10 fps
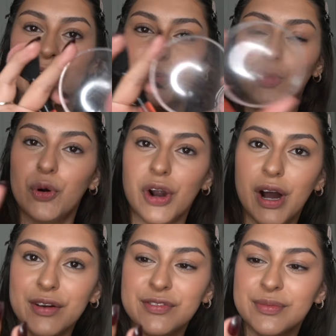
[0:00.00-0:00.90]
it wore
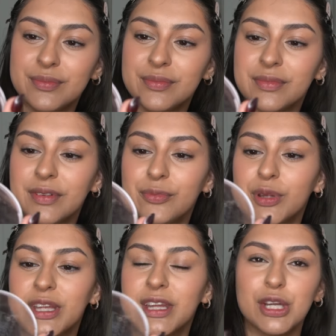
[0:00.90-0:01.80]
off
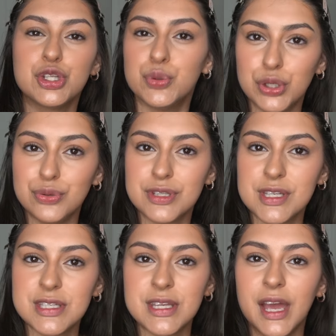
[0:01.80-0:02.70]
within like two
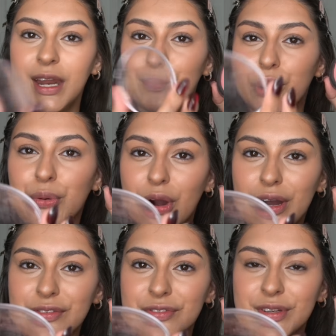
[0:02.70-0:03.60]
uses, and it broke
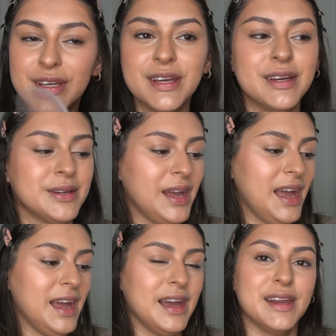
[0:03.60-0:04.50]
off,
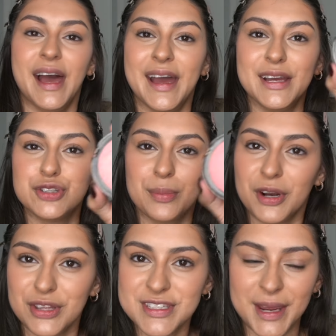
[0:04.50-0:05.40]
and I drop it
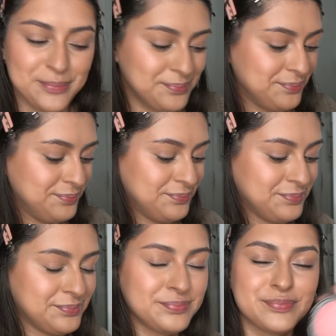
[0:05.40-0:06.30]
all the time,
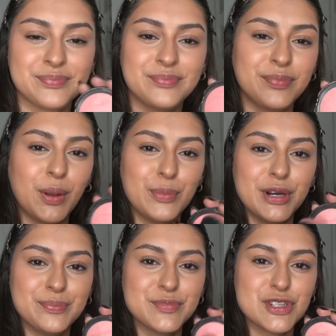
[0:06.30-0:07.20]

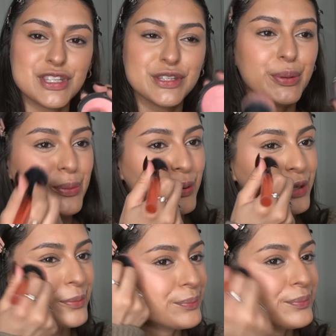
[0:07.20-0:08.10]
but she's still
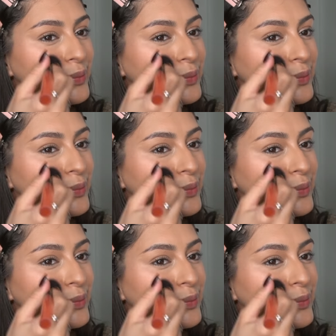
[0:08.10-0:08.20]
rolling.